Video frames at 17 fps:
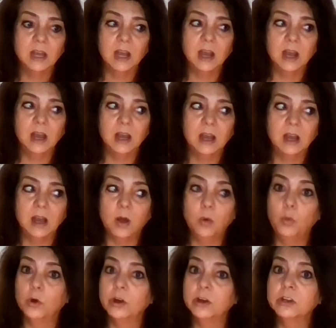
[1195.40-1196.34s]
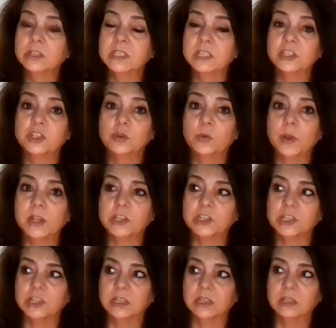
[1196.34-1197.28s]
A work
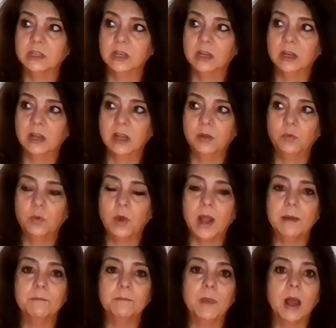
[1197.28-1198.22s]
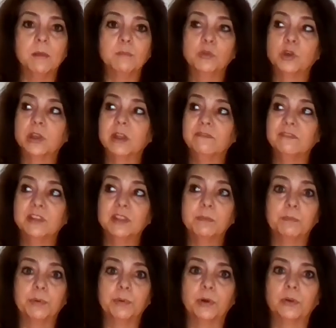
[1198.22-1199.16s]
situation. I'm looking for the
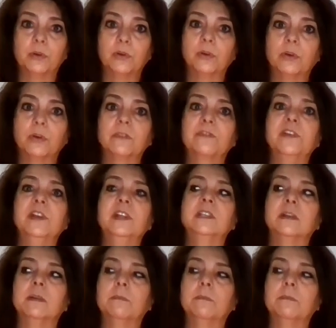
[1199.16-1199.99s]
perfect